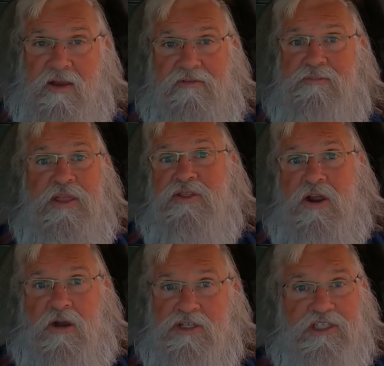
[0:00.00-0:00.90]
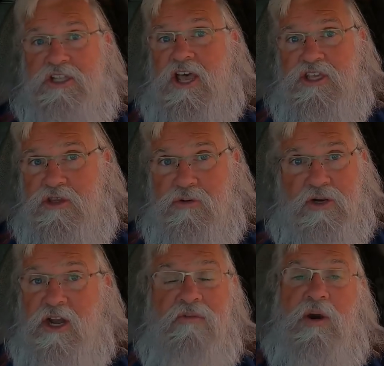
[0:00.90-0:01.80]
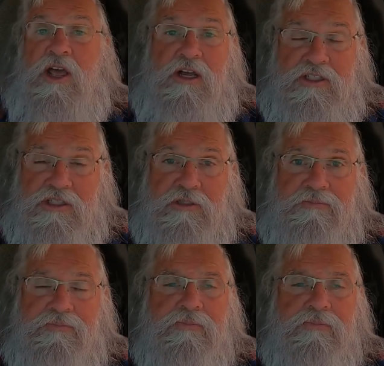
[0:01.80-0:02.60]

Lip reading: I've been there, just like you and anyone else.